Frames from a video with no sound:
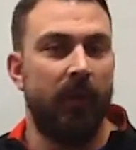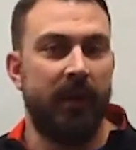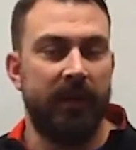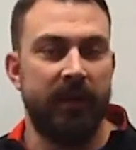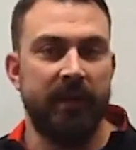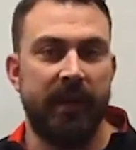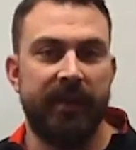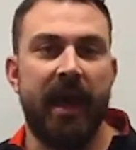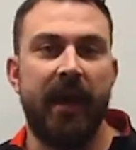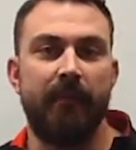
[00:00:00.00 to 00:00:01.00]
or anything
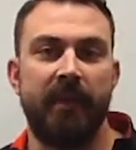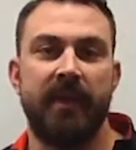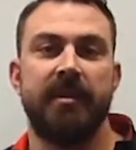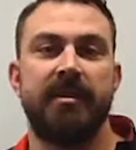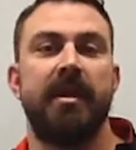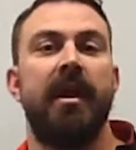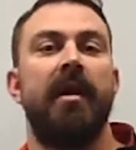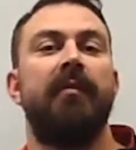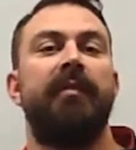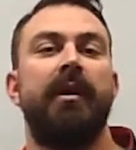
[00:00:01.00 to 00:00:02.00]
like that, because it's going to
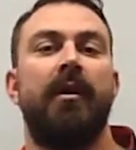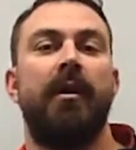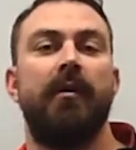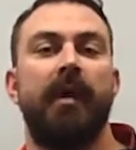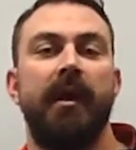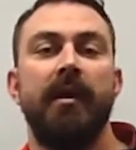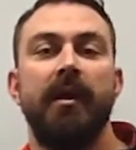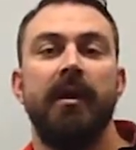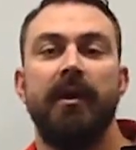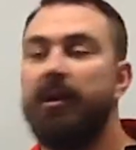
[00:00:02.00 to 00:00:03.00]
elevate your heart rate.
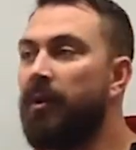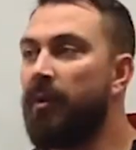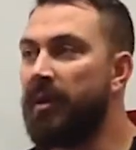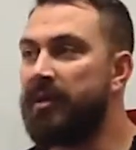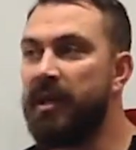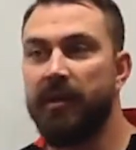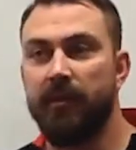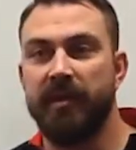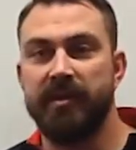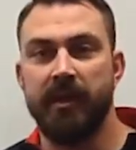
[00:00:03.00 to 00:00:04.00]
You don't want to take
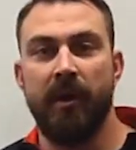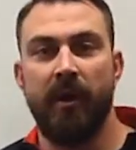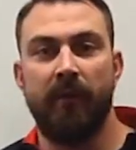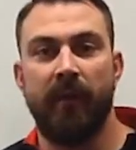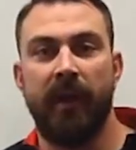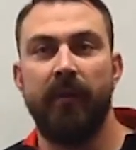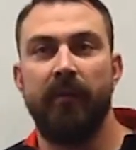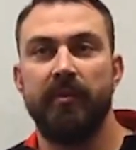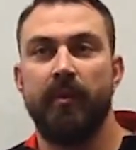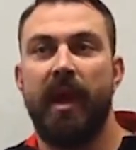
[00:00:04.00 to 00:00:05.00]
your resting heart rate
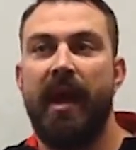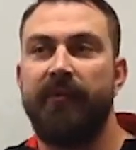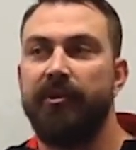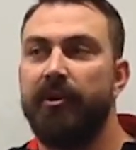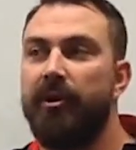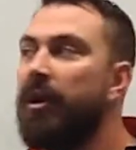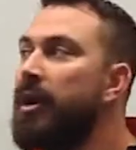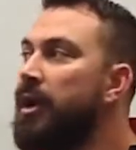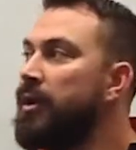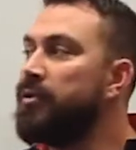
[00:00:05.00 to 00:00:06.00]

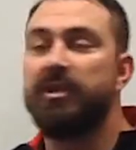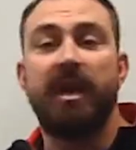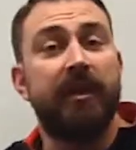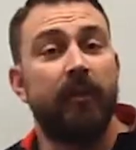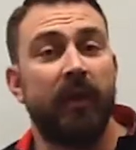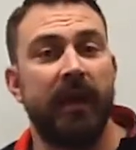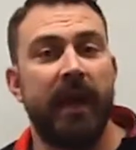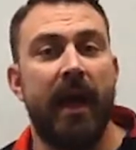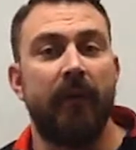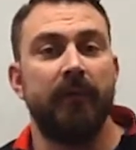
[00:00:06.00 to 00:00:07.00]
after you just got done
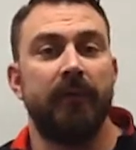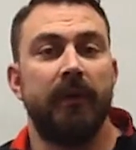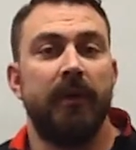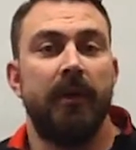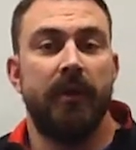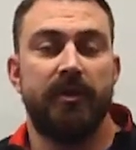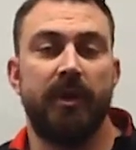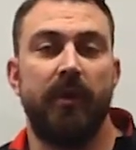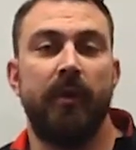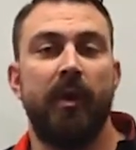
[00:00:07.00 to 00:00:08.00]
working out.
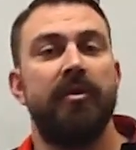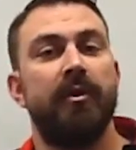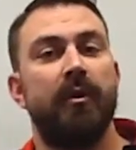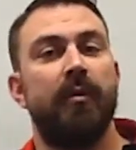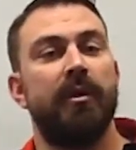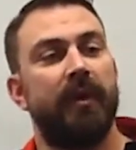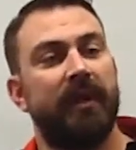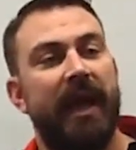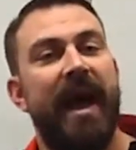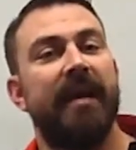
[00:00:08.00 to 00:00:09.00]
So you want to do it when you're
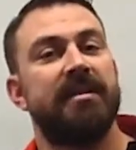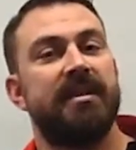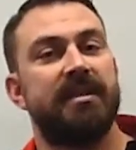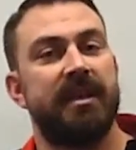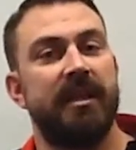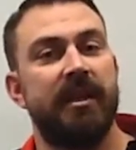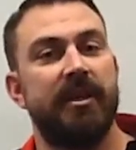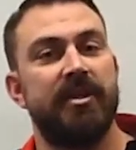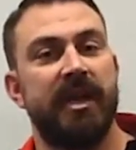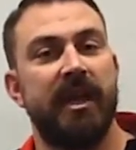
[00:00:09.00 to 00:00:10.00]
relaxed, sitting in
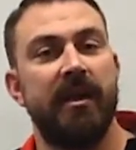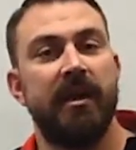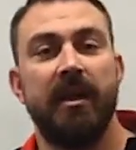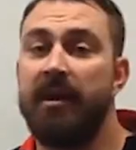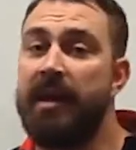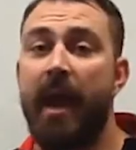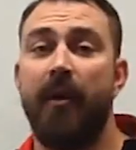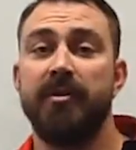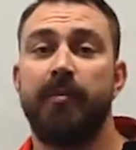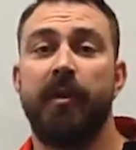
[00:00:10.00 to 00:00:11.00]
your seat.
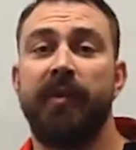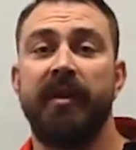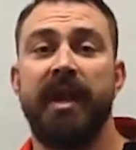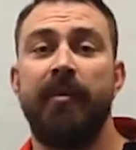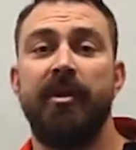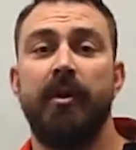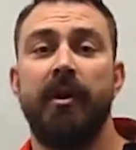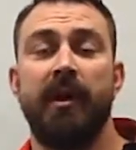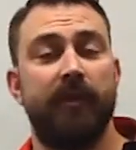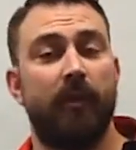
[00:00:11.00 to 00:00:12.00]
Now is the perfect time to do
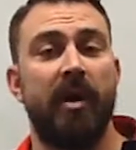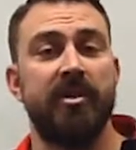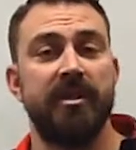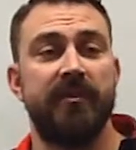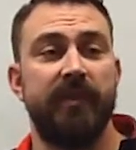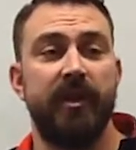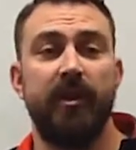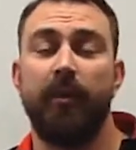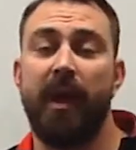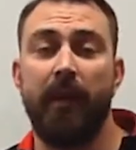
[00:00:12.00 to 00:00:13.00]
it. If you're watching this
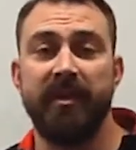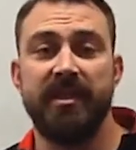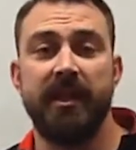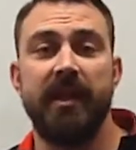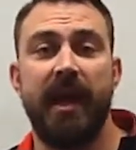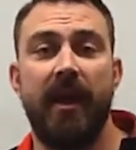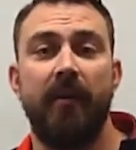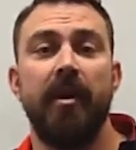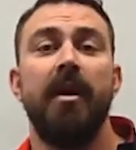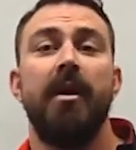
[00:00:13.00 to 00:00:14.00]
video, you're probably sitting
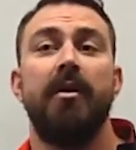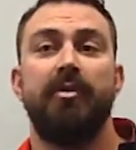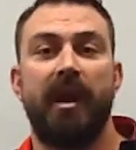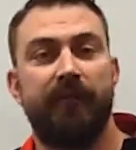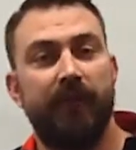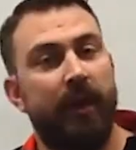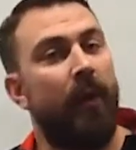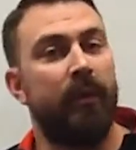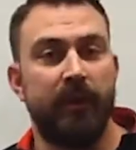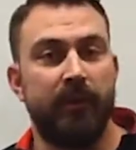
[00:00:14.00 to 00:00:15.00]
down trying to figure
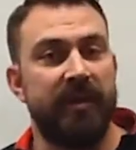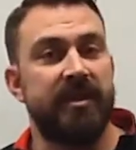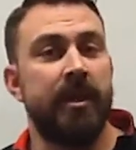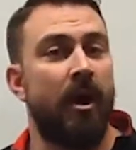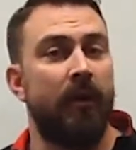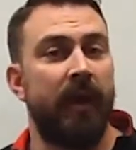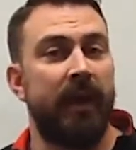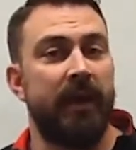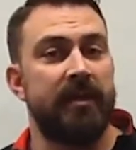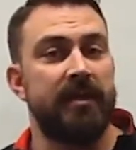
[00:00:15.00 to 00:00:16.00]
out what your resting heart
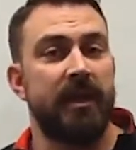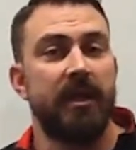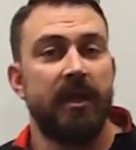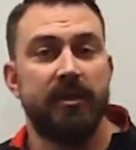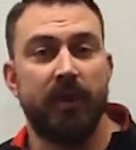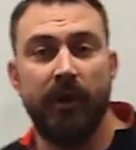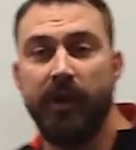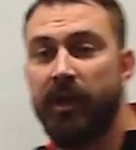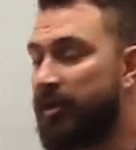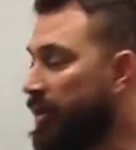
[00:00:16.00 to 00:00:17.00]
rate is. So all
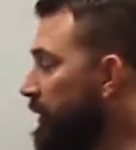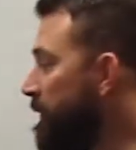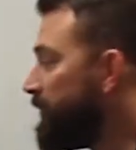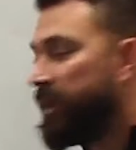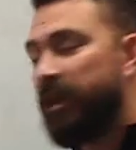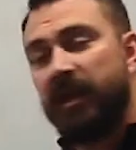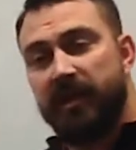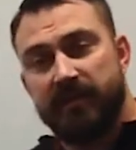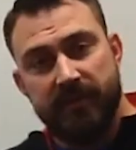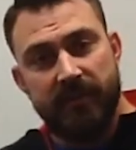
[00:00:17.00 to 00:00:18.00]
you're going to do
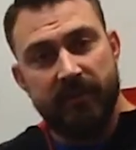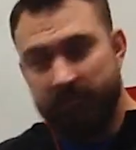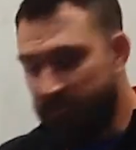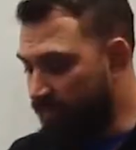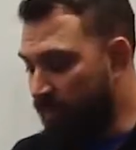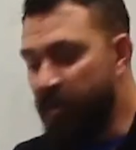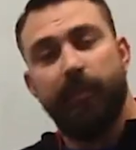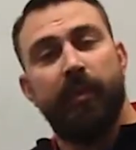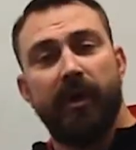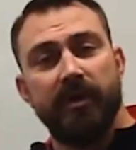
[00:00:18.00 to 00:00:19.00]
is find
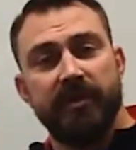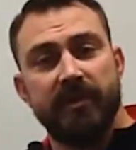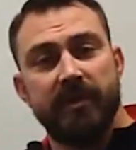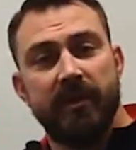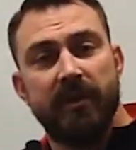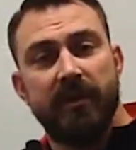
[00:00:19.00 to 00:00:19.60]
your pulse,